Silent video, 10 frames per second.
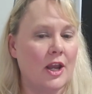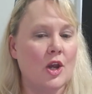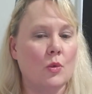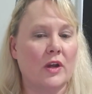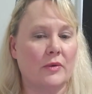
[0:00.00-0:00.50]

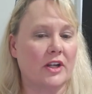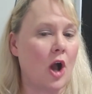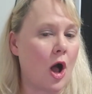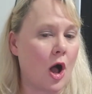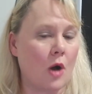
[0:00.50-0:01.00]
We would
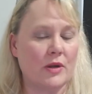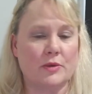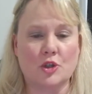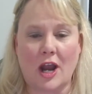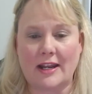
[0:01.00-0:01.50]
call, we
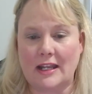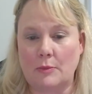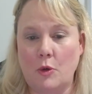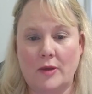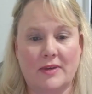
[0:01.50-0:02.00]
would try to get
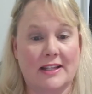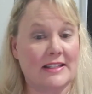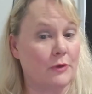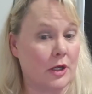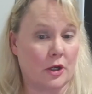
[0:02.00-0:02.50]
appointments.
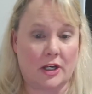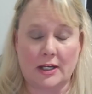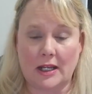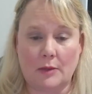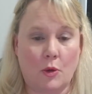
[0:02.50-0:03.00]
If we
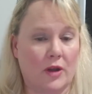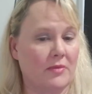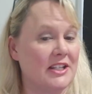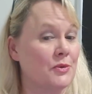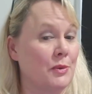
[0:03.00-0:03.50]
couldn't get
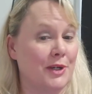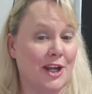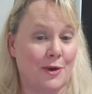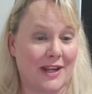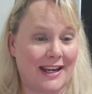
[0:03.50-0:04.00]
appointments, we would
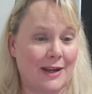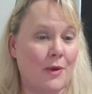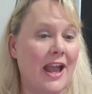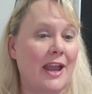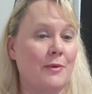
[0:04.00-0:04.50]
go
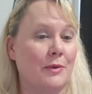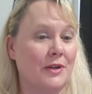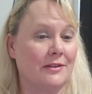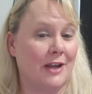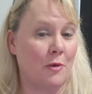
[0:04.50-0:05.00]
anyway. We
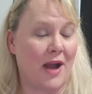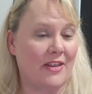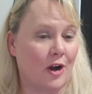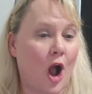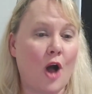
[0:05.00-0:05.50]
would go by
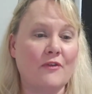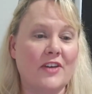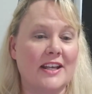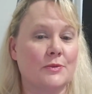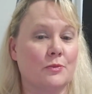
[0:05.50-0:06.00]
their
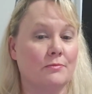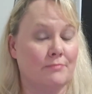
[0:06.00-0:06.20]
office.